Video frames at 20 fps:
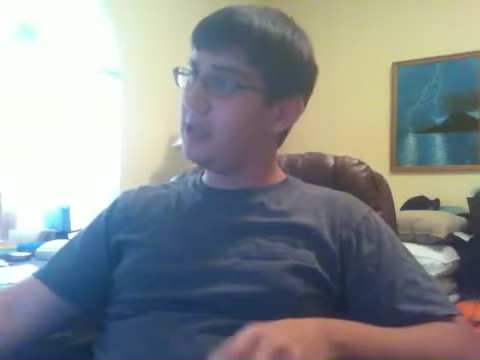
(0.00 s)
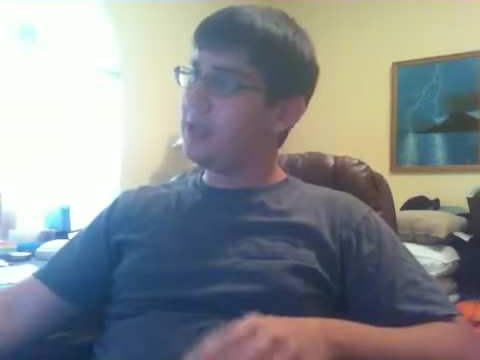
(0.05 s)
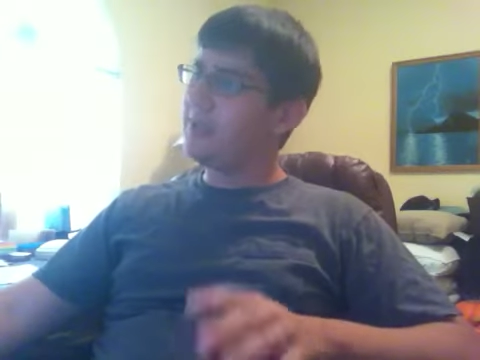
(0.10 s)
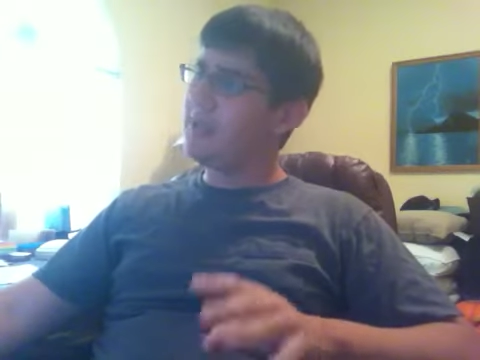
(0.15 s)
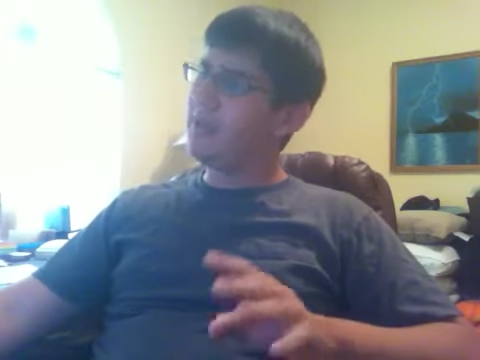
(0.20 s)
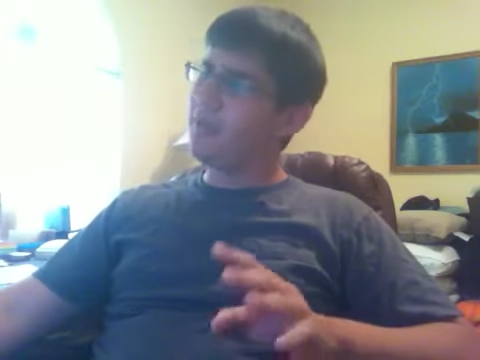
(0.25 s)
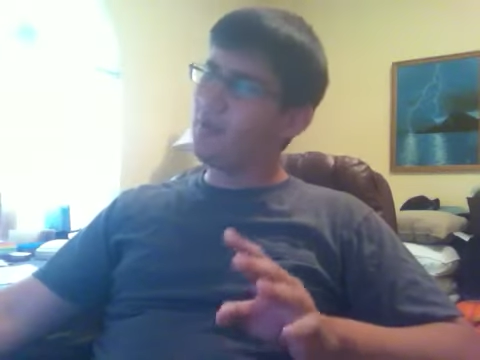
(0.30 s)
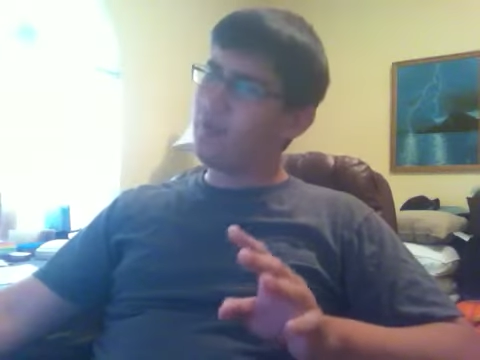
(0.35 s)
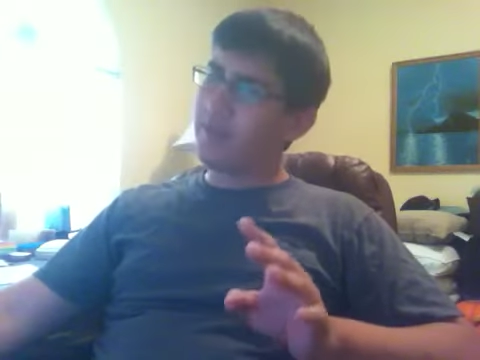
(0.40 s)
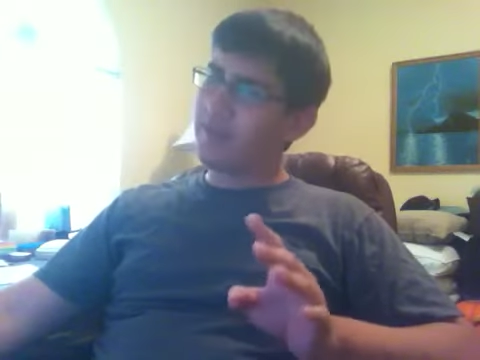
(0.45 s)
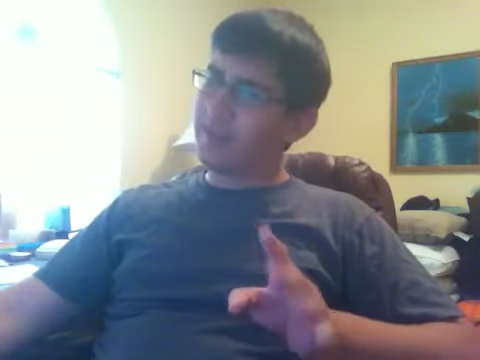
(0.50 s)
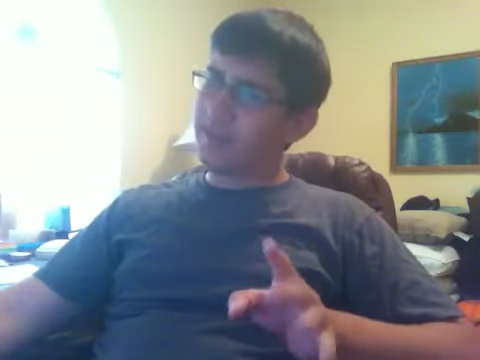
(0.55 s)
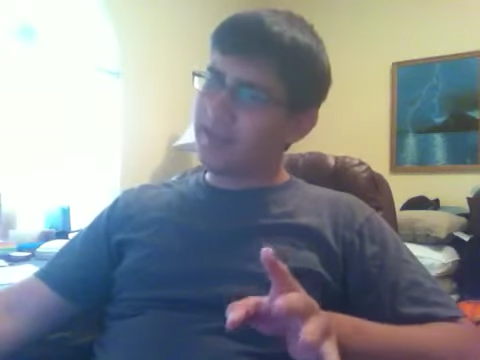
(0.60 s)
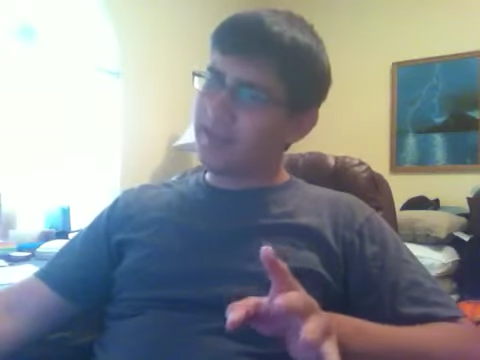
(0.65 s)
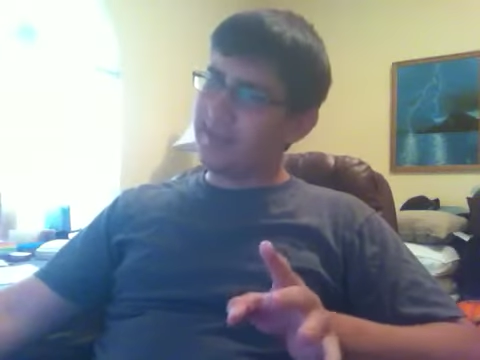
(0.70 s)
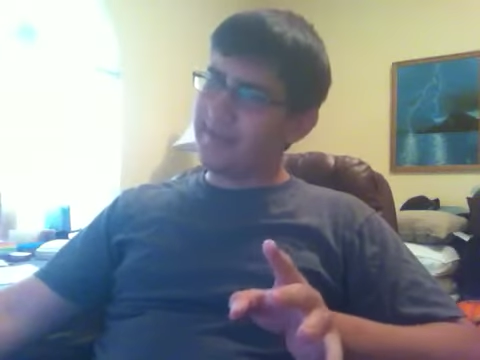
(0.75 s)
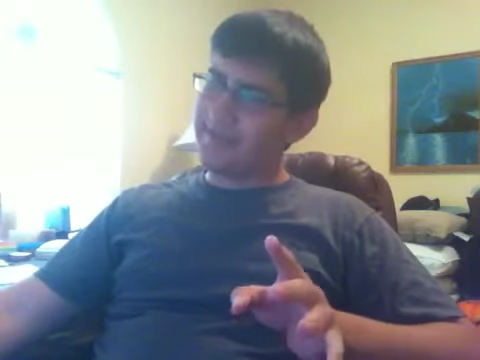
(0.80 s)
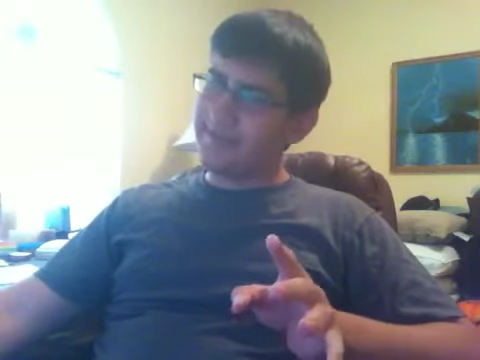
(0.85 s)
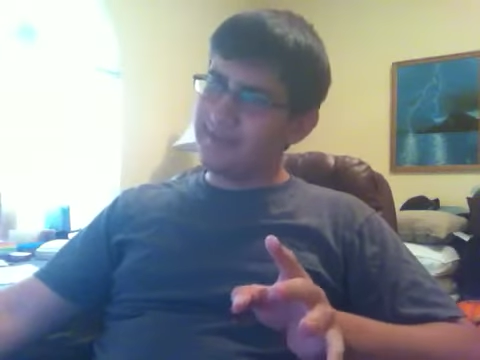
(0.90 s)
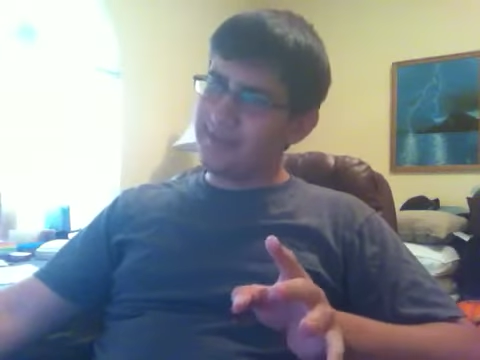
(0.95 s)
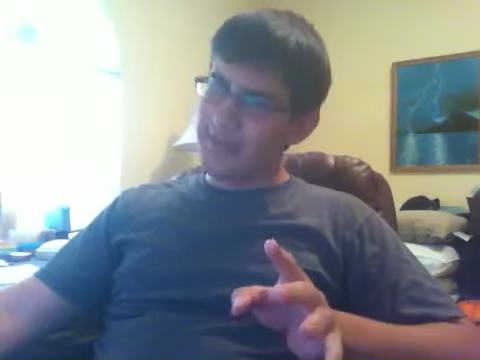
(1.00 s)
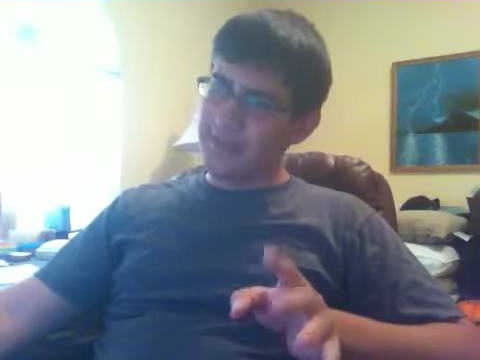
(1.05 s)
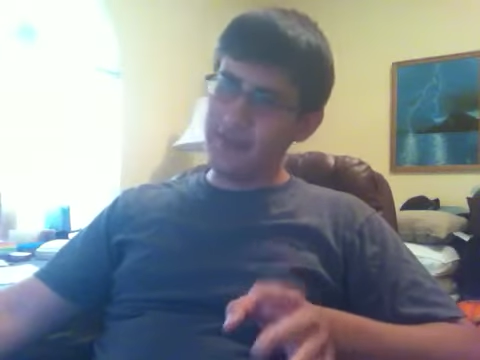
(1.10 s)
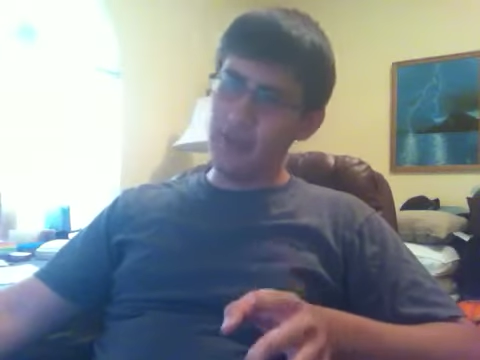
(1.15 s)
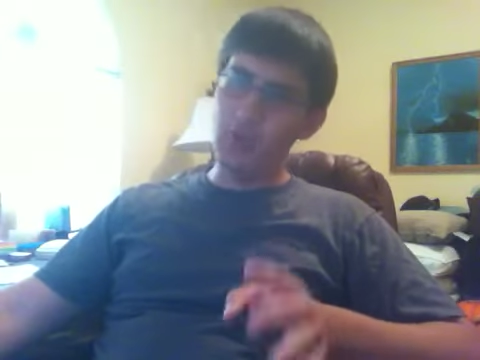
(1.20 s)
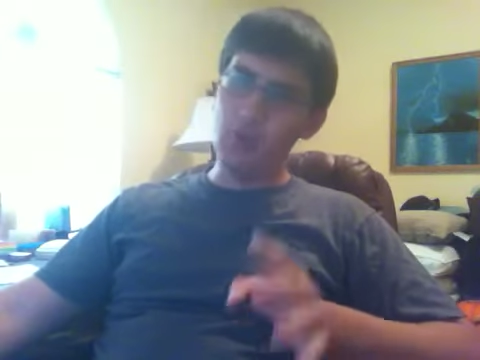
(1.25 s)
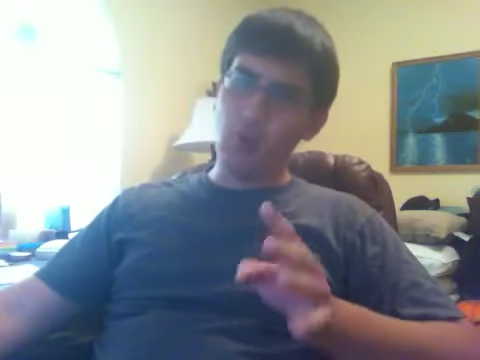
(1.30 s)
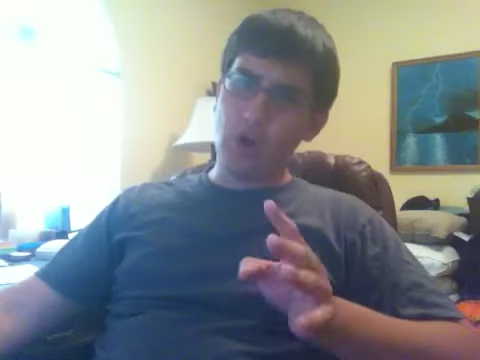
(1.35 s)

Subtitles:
But really, if you